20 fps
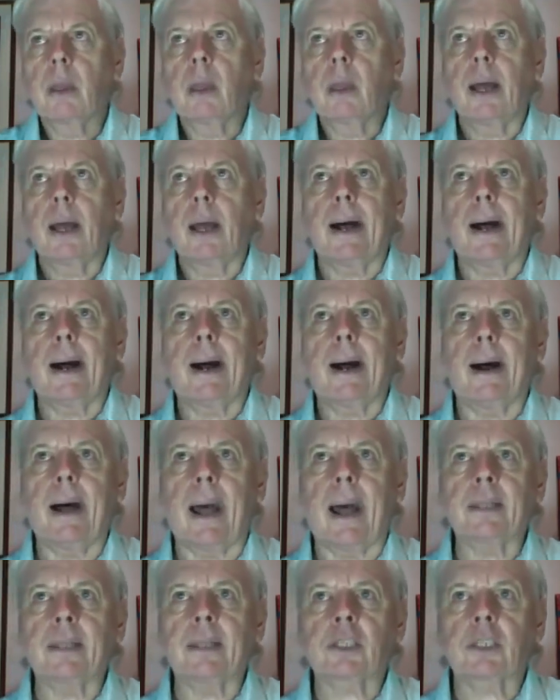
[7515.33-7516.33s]

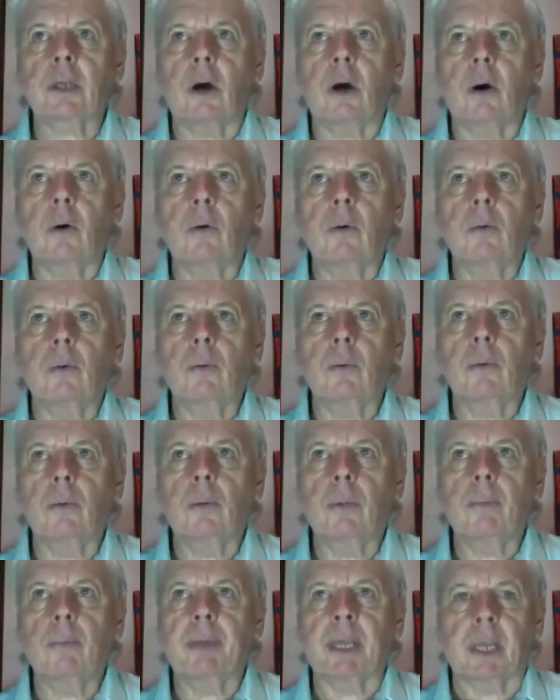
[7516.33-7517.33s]
And so
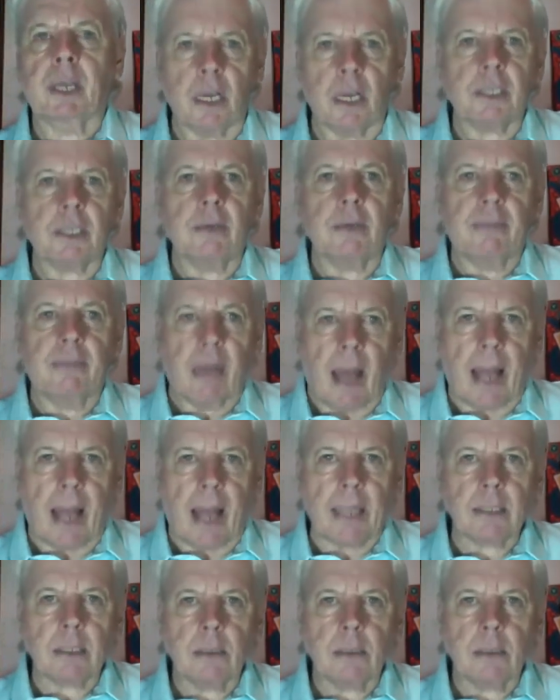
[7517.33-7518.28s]
because of that,